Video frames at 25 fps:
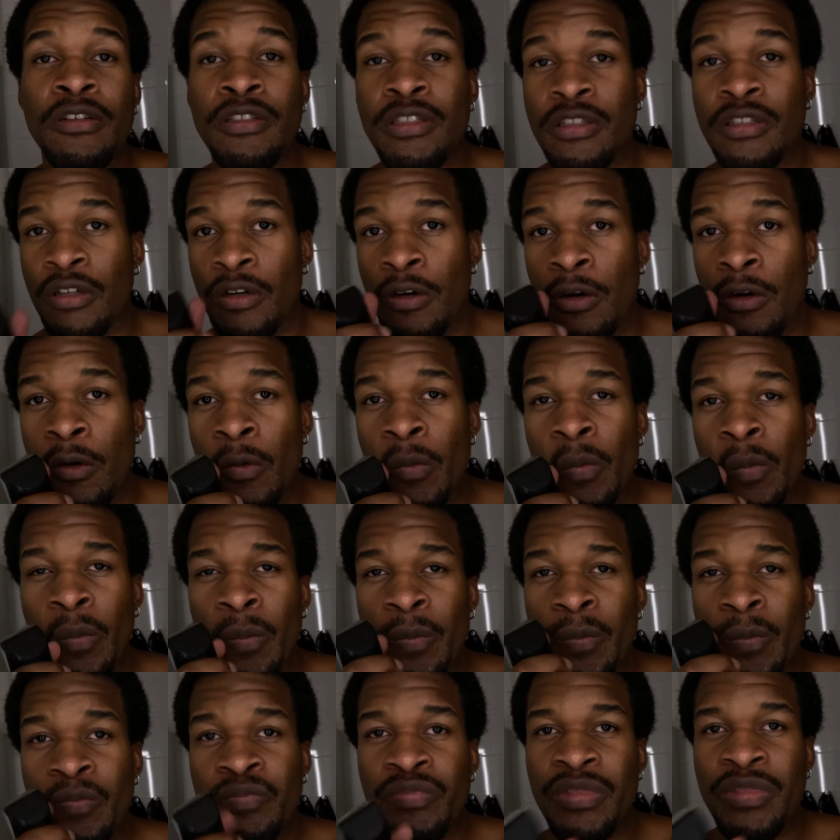So
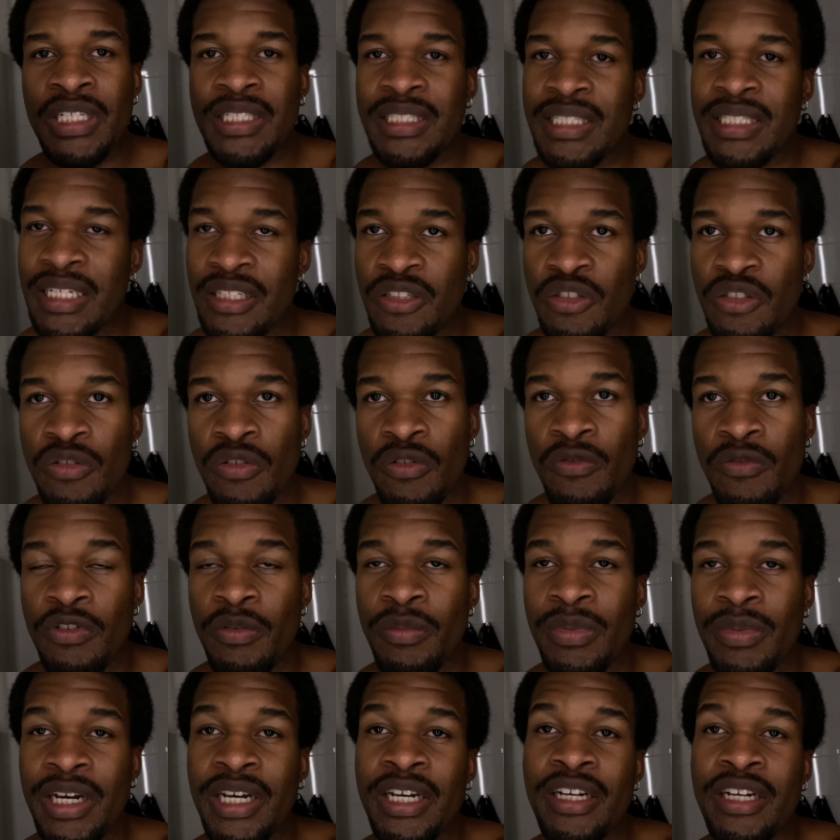stay tuned for
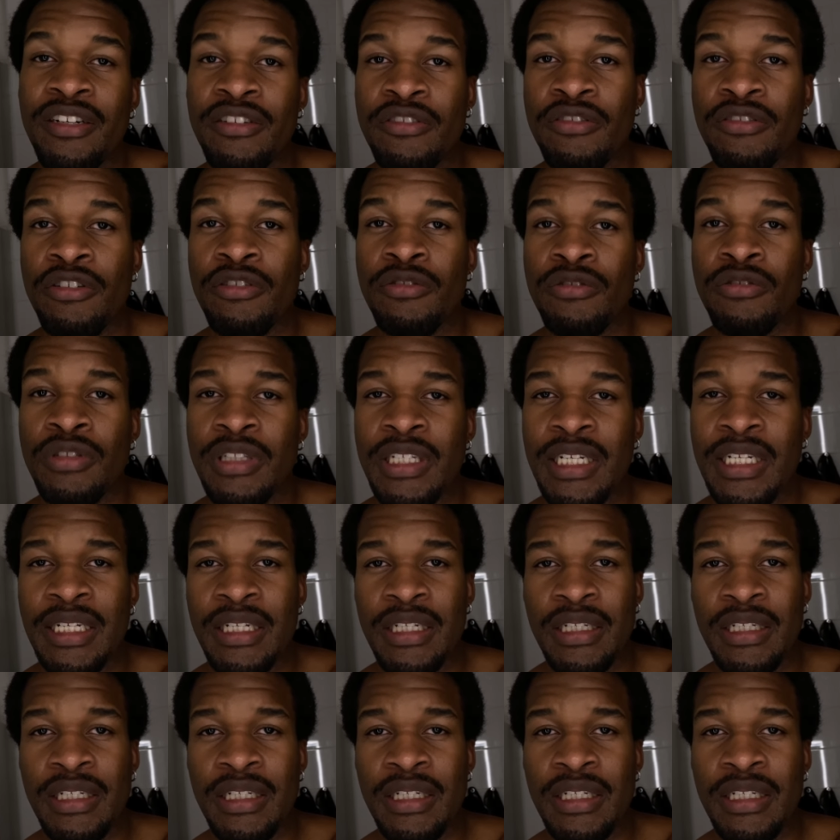my hair growth and